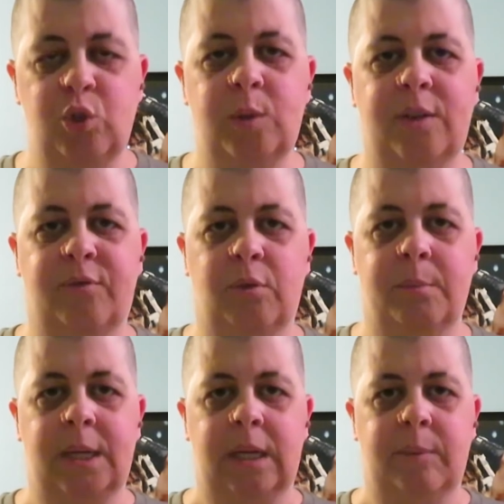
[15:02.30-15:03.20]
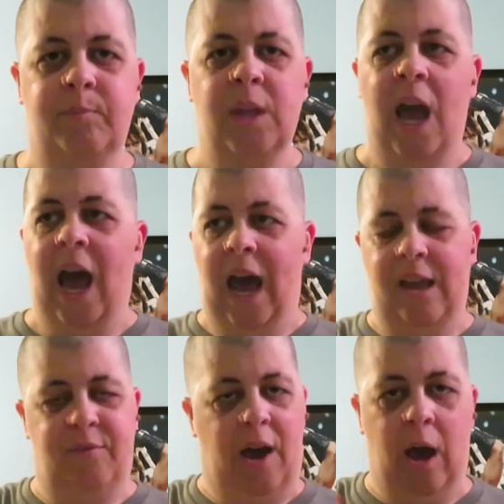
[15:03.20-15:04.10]
doing it for me.
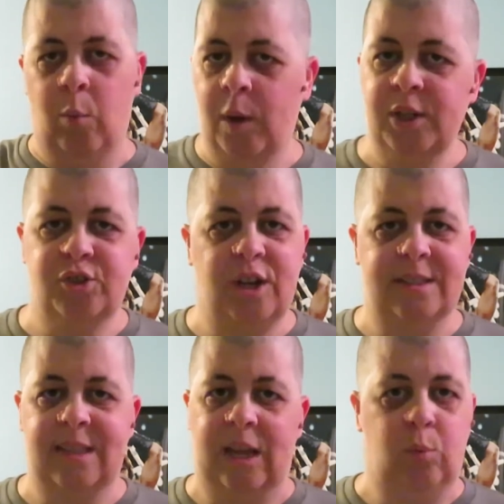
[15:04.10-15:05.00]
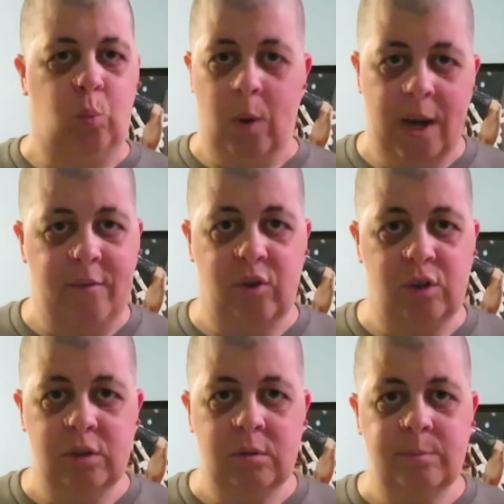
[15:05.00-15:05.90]
If I want to dress like
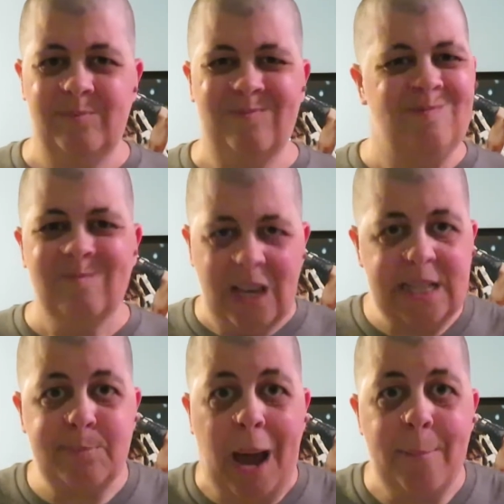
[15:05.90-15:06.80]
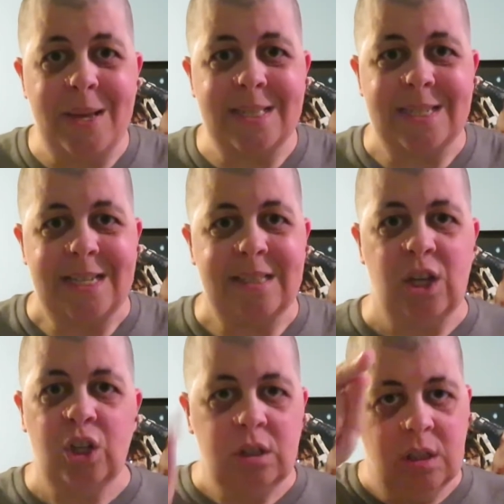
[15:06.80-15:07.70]
whatever, it's my business.
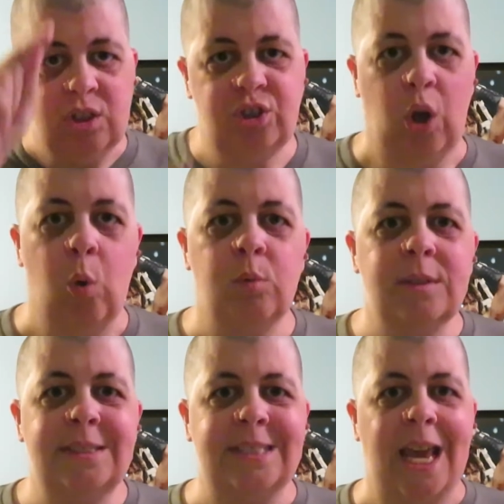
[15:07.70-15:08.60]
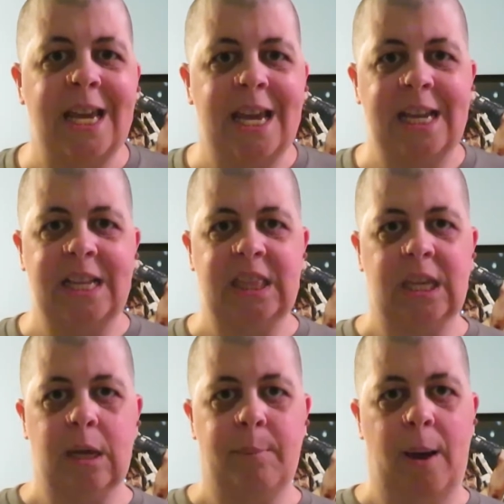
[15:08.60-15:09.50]
Don't say
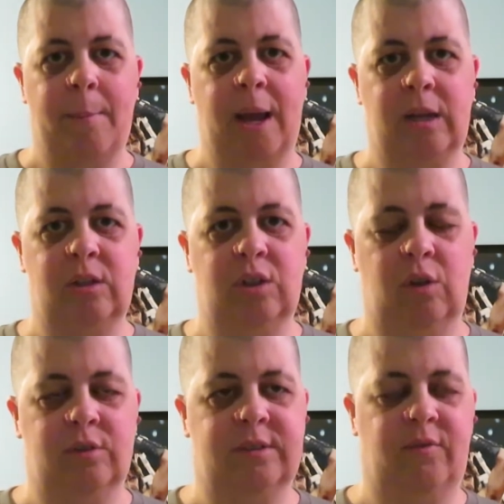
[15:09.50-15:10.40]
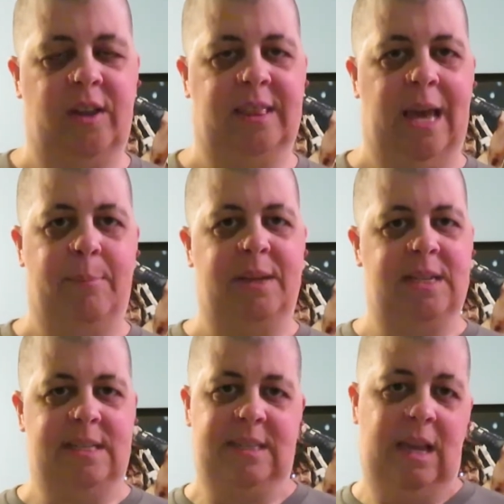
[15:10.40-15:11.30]
anything about my, you know, stuff like that
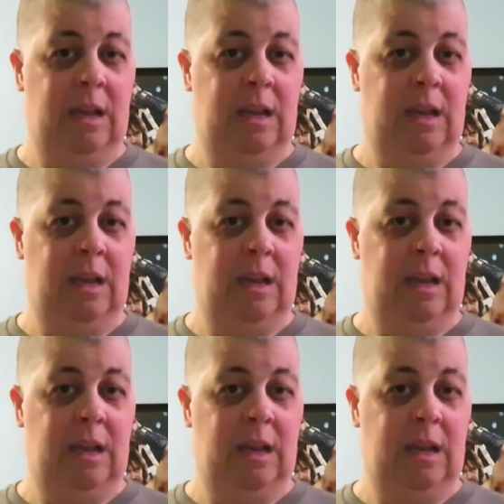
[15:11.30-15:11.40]
because